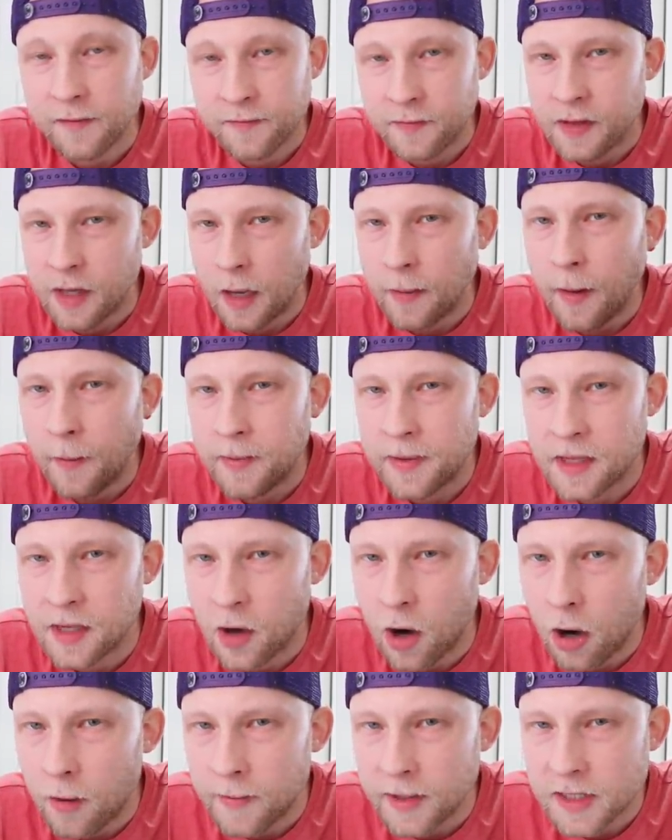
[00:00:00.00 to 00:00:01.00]
have come up in the
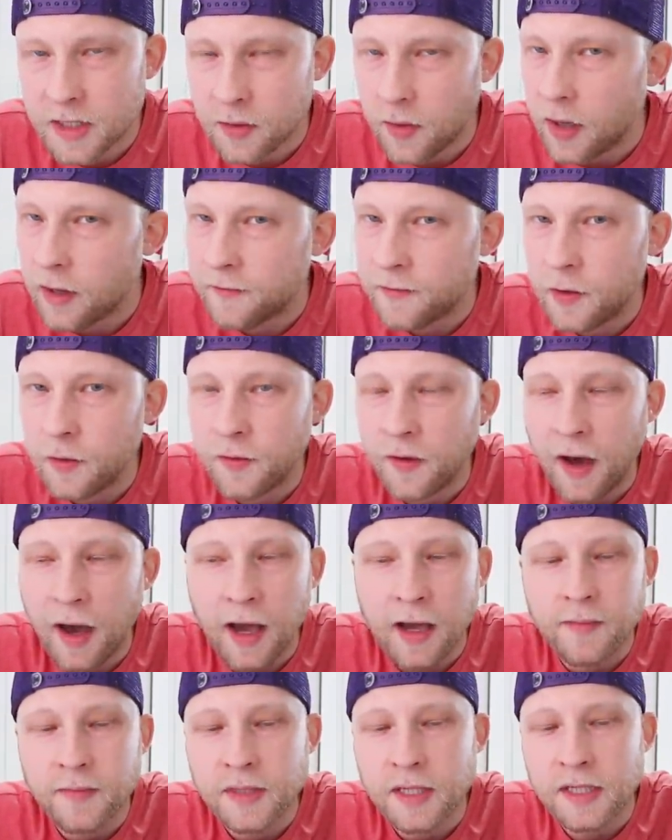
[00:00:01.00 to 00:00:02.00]
comments quite a few
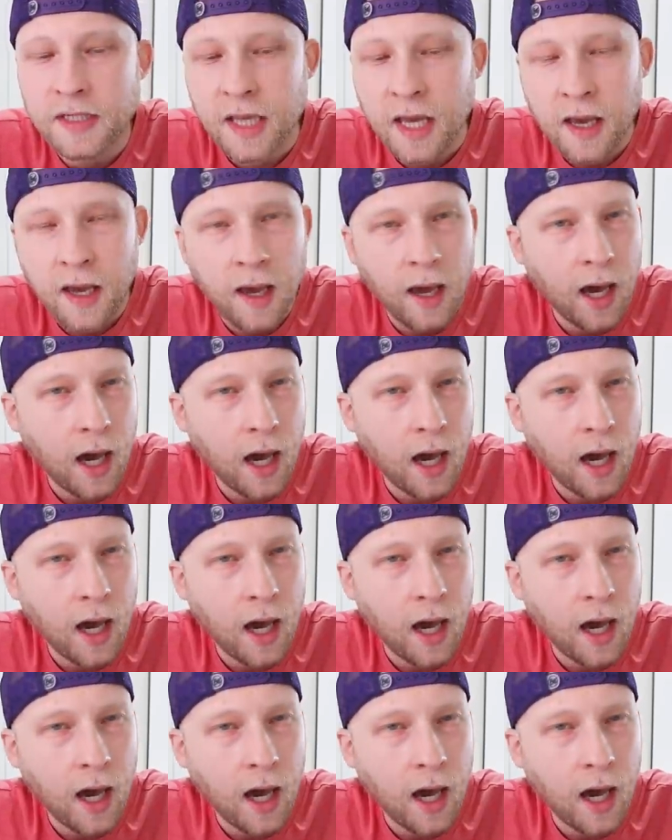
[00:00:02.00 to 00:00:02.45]
times is